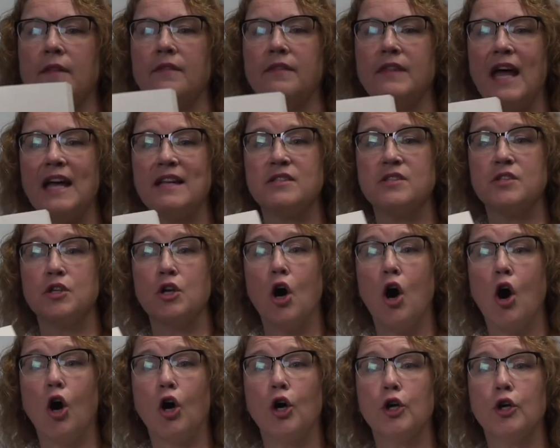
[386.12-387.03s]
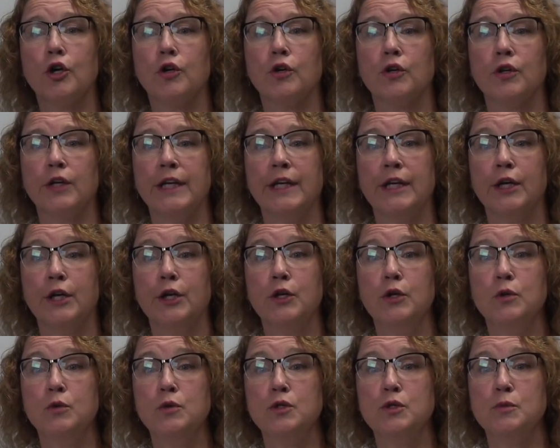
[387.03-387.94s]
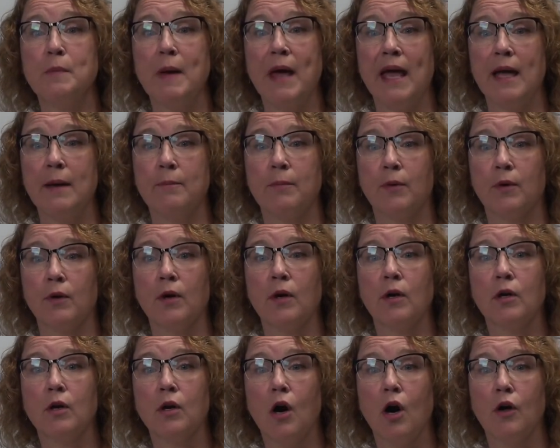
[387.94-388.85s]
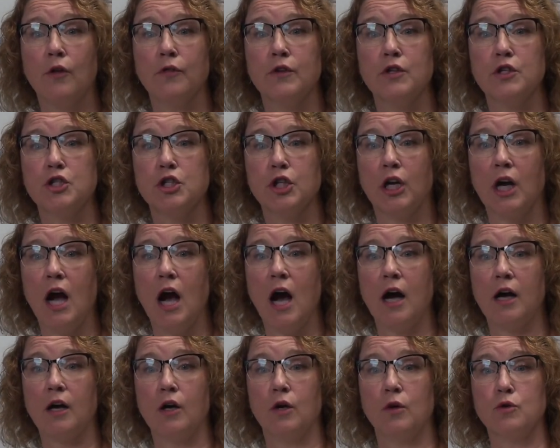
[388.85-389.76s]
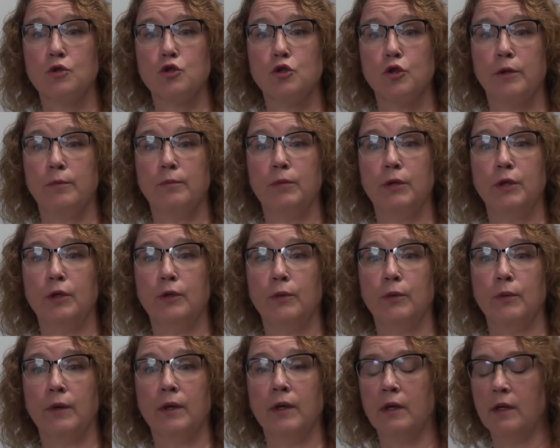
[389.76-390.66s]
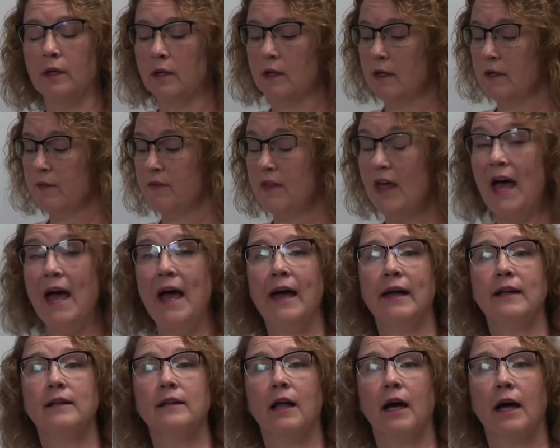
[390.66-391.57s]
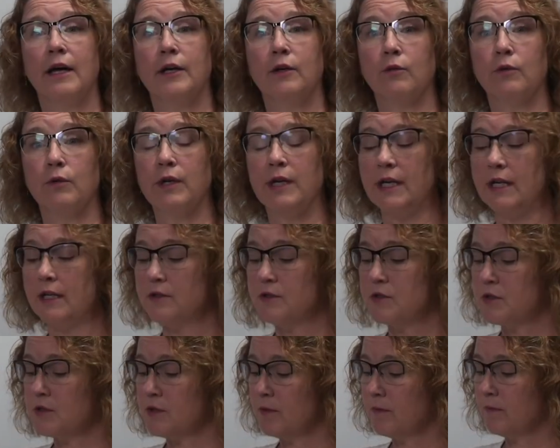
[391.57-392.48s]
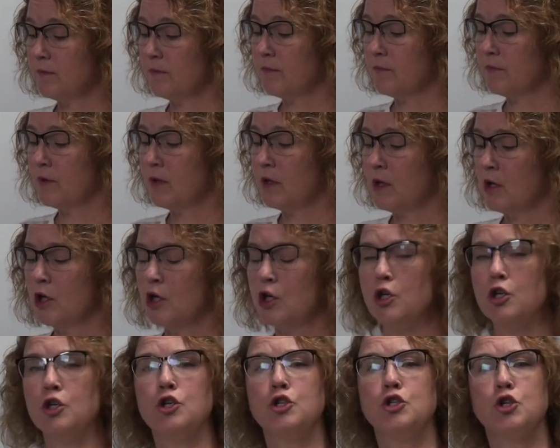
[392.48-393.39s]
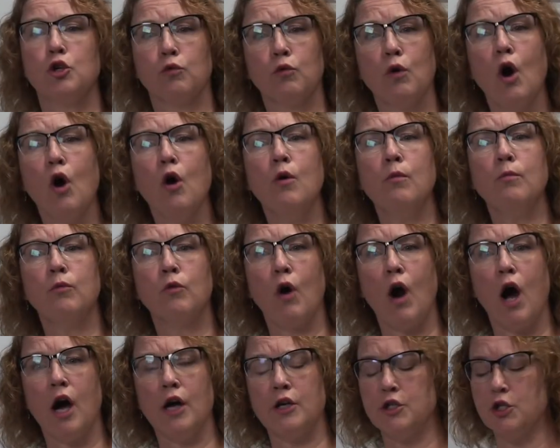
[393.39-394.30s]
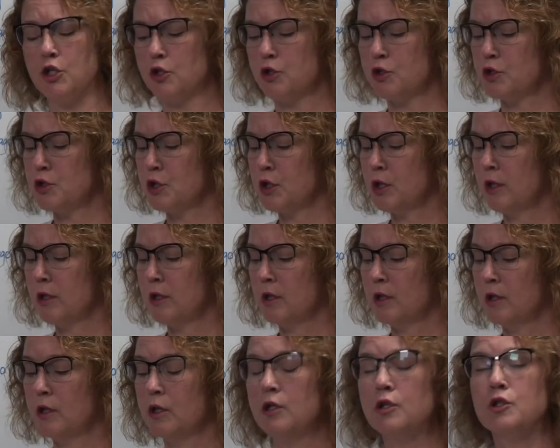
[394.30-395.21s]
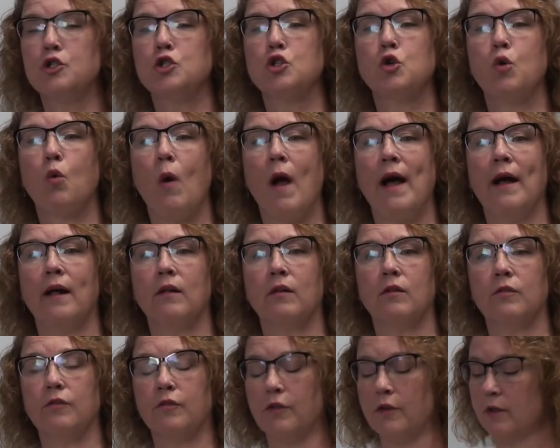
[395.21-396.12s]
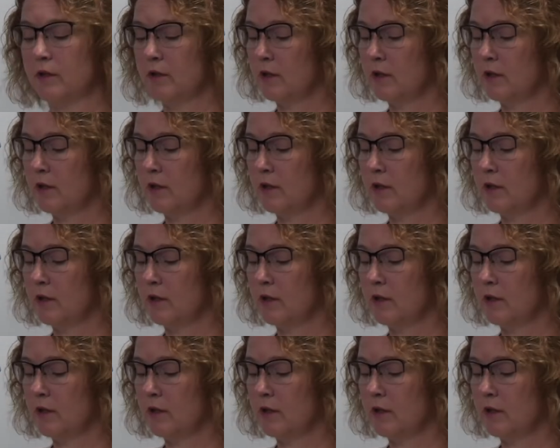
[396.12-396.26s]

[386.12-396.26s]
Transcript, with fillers: That's an article in a newspaper called the Chicago Tribune. The headline reads Jerome Rogers, 12,